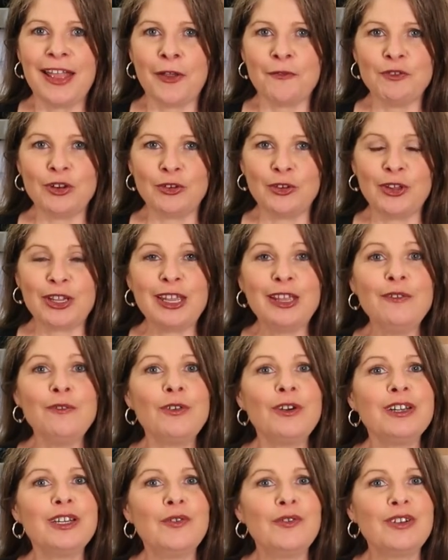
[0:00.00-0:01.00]
if you're looking
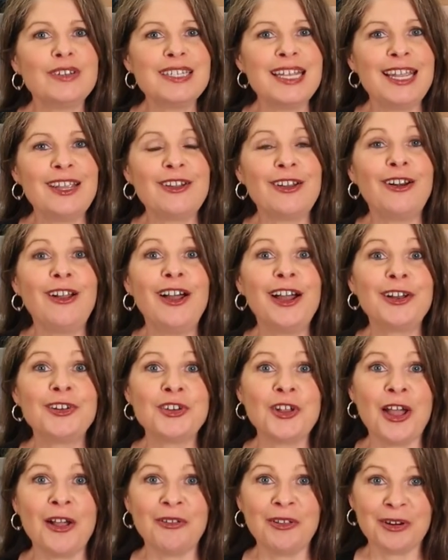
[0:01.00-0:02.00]
for a different take on a hot
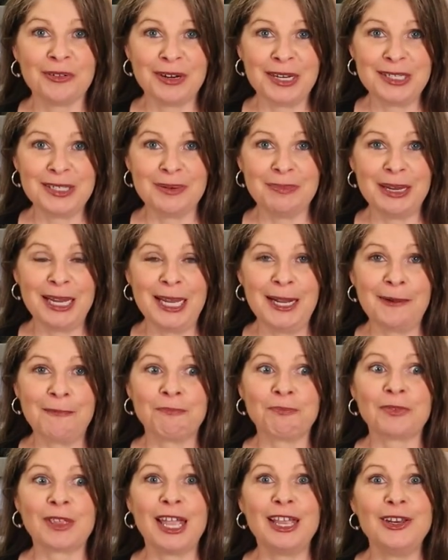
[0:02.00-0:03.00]
chocolate
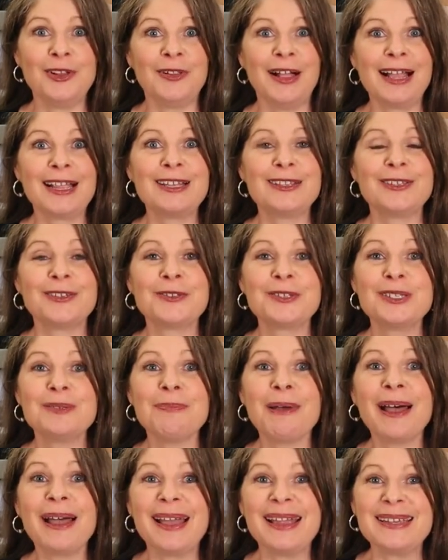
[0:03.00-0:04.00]
recipe and you like a little
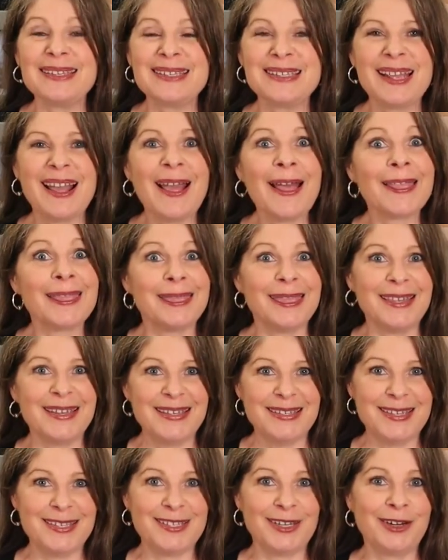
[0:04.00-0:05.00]
spice,
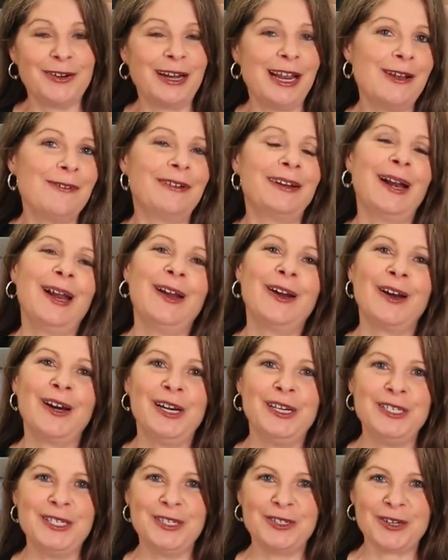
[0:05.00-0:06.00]
this is a great one. I
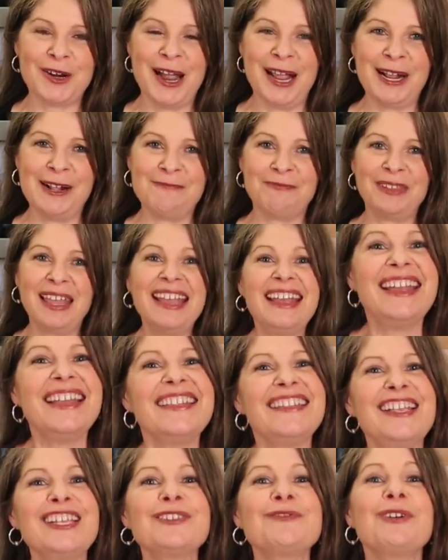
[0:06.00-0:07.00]
encourage you to try it.
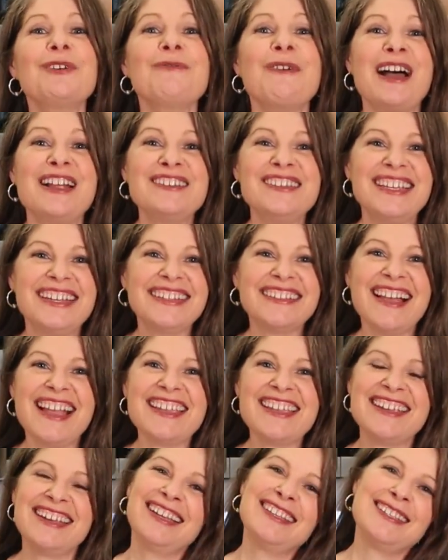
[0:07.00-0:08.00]
Thanks for watching,
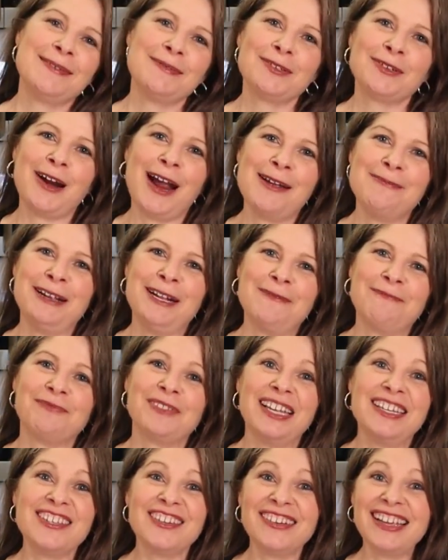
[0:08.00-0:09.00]
liking, and subscribing.
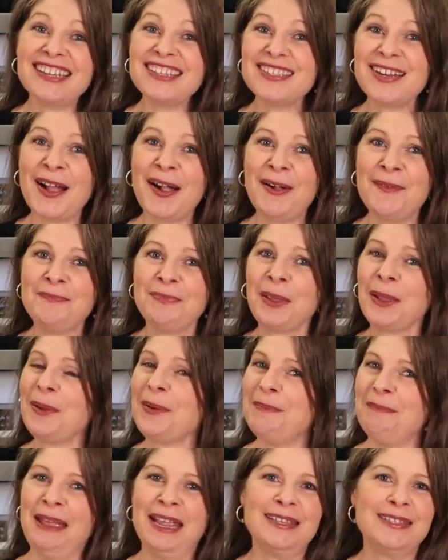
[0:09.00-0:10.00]
Until next time,
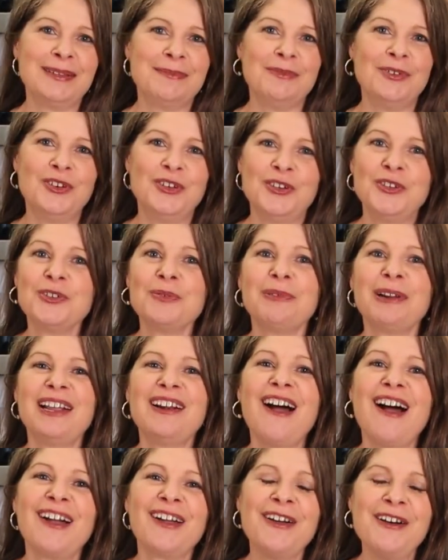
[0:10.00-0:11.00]
make some gingerbread
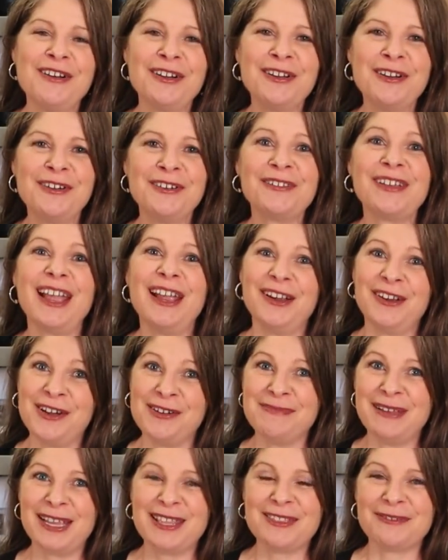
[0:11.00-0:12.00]
hot cocoa and go
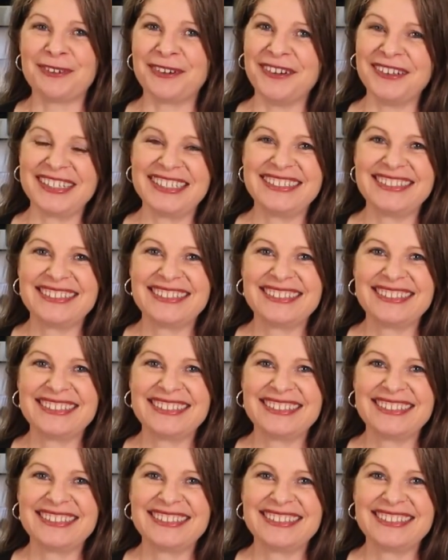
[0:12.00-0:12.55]
bake the world.